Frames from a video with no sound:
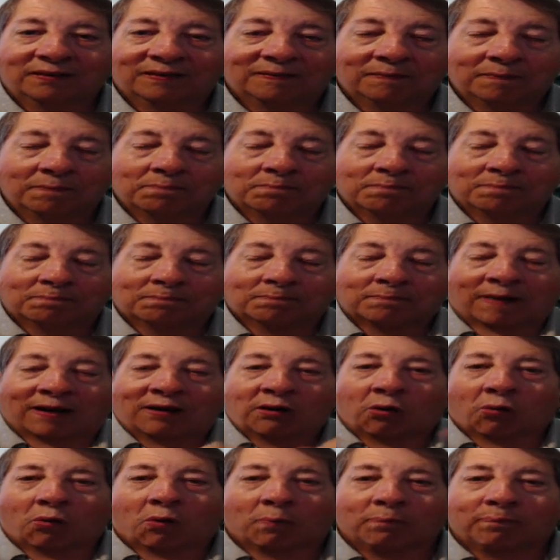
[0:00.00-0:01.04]
my
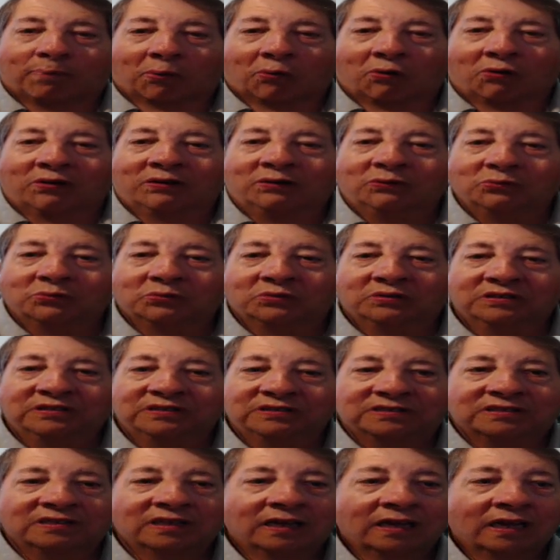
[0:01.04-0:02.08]
whole point
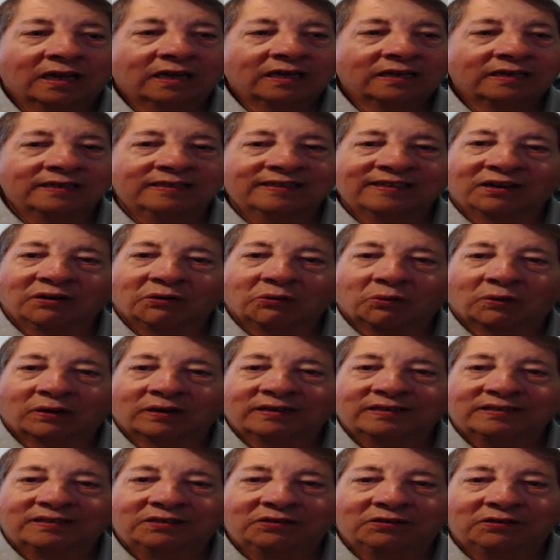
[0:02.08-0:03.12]
was, you know
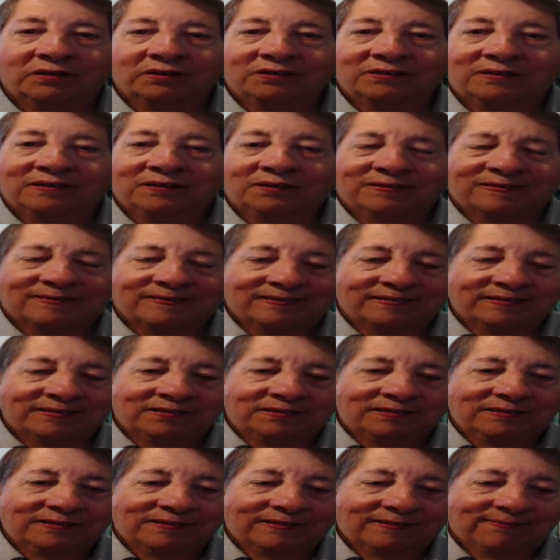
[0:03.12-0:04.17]
what, you
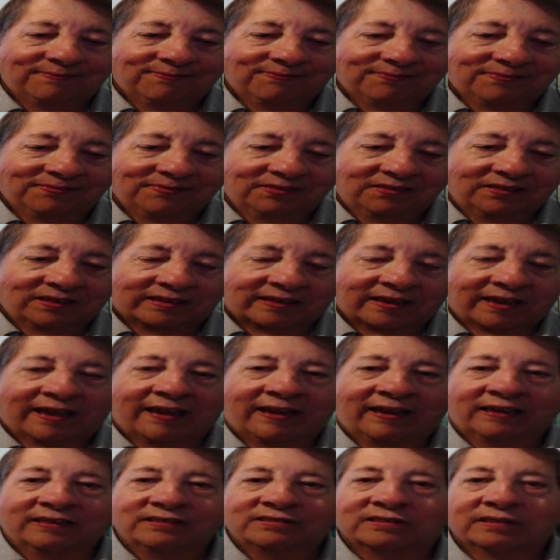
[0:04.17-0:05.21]
the
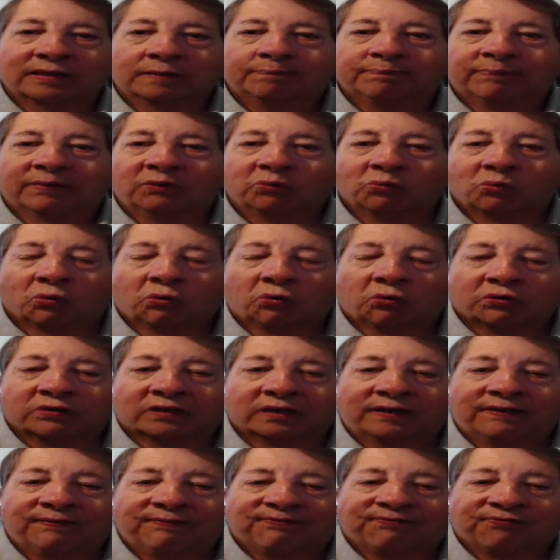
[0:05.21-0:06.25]
gays have been
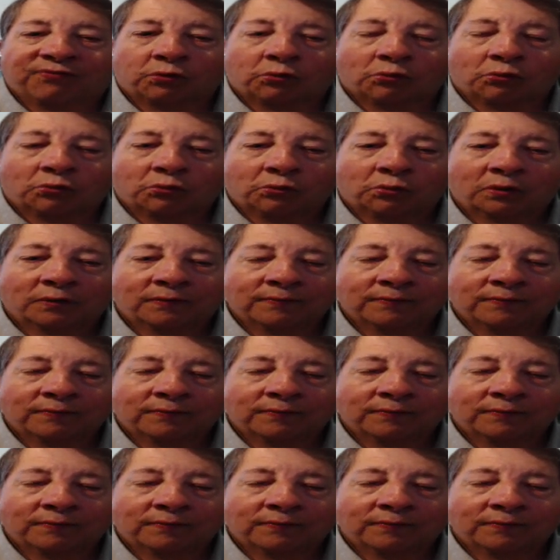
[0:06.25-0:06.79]
working for